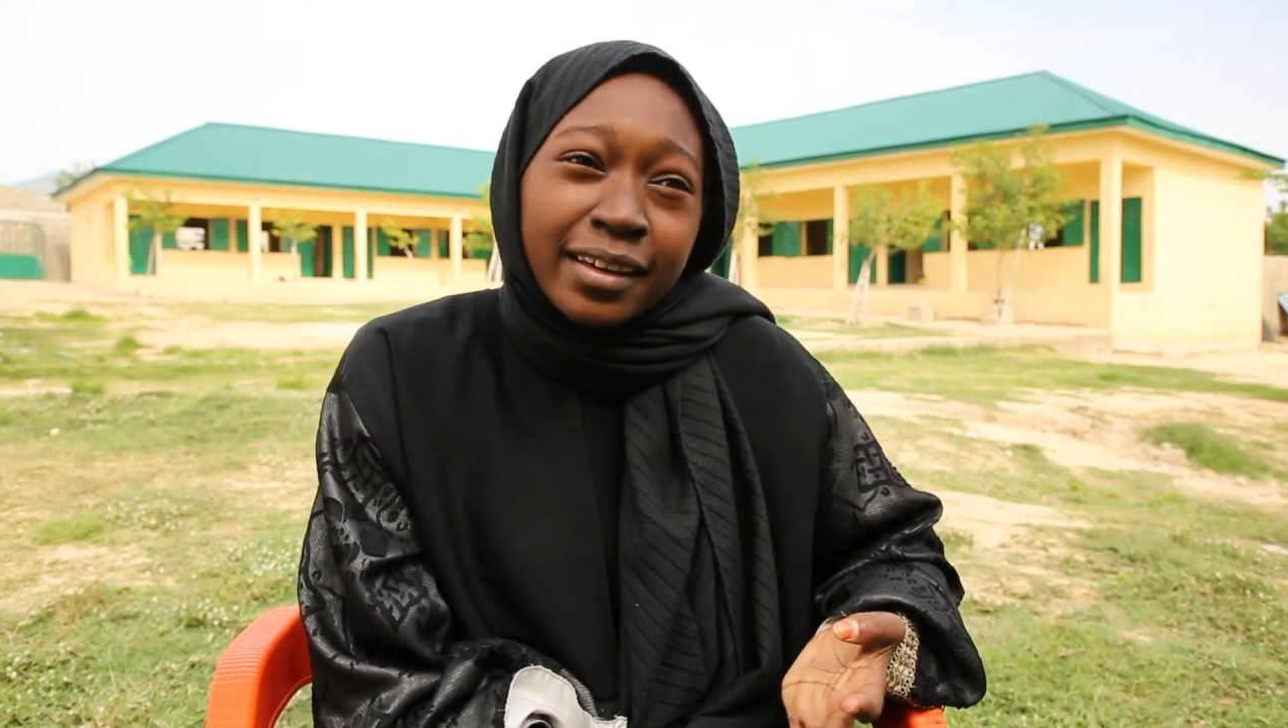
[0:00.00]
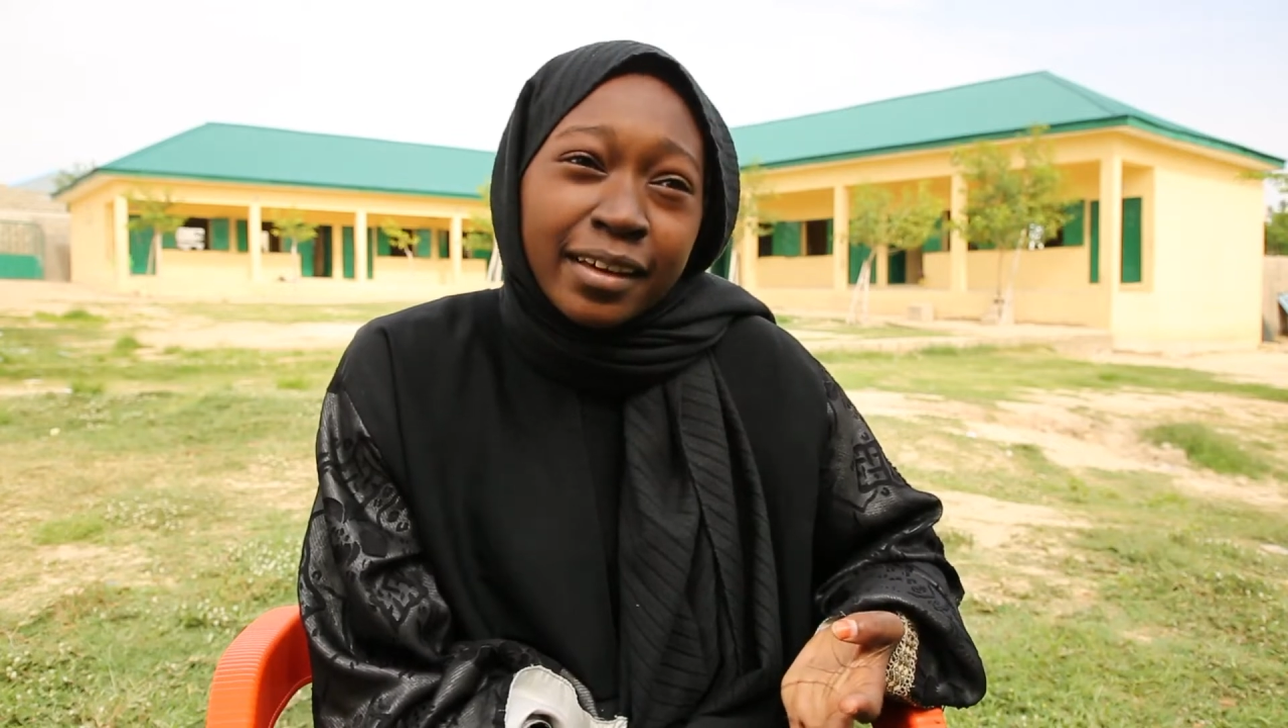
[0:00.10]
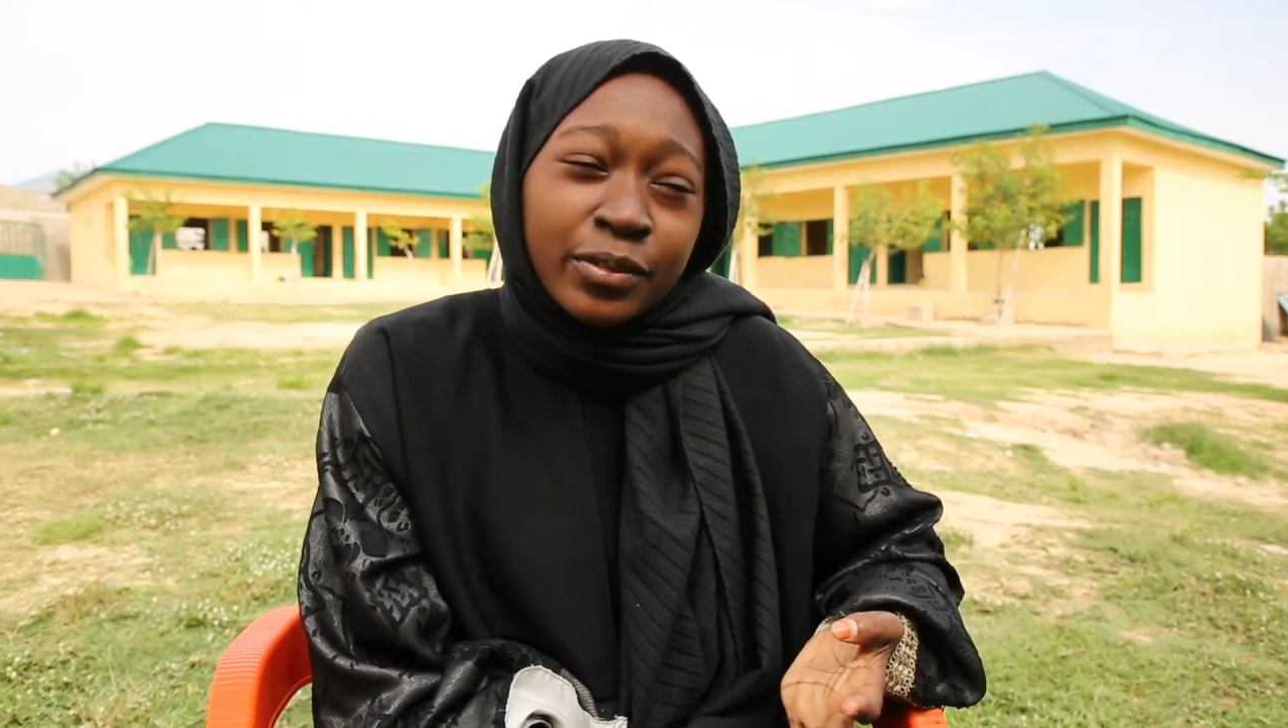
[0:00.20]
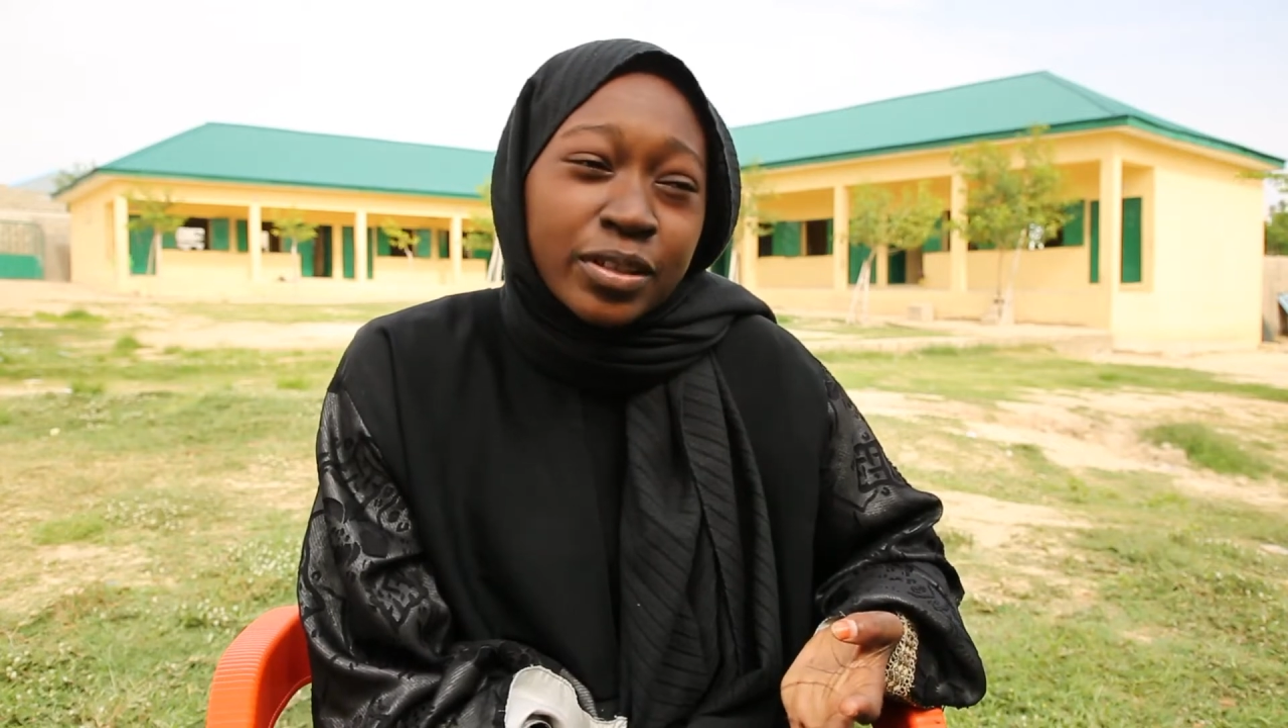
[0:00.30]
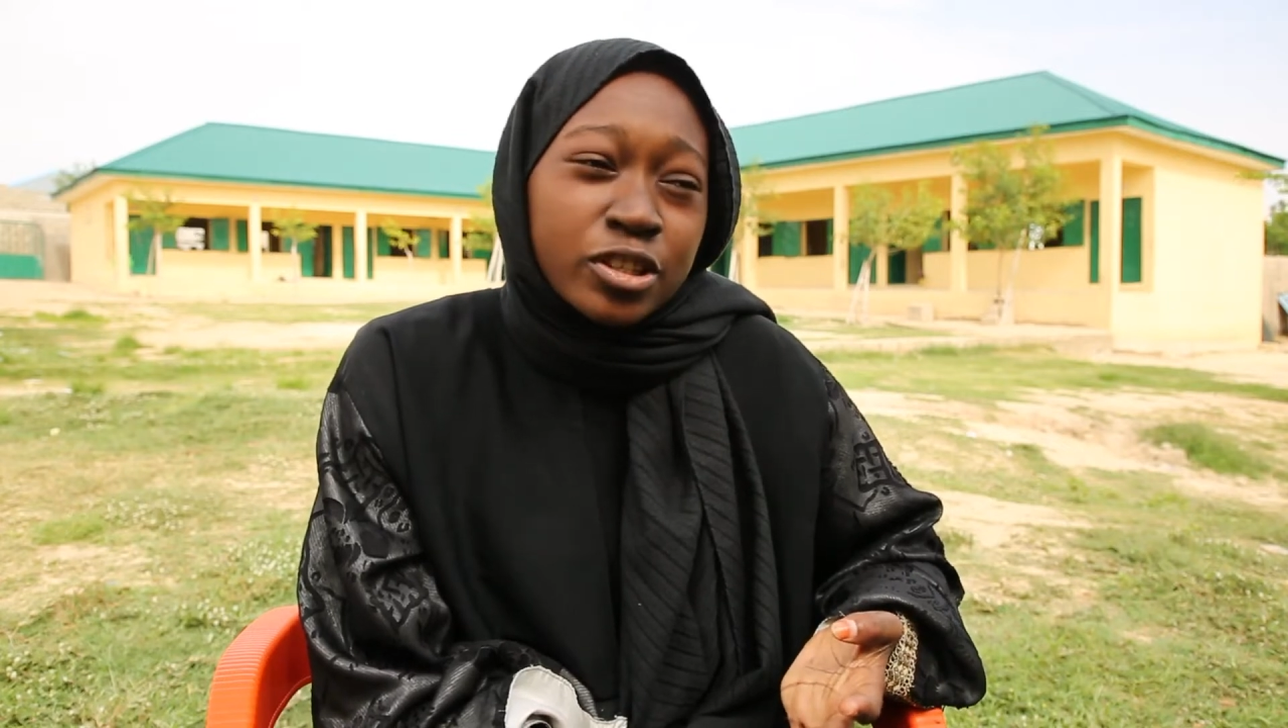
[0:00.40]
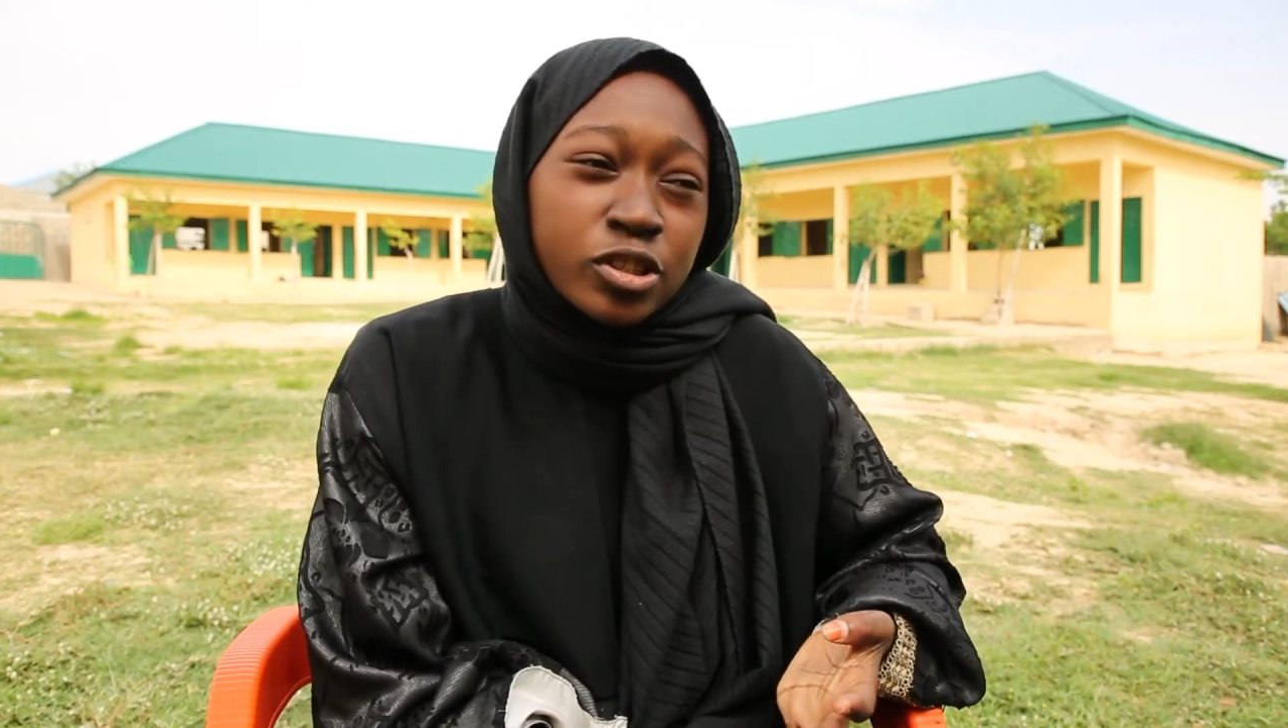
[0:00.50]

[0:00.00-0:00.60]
It was like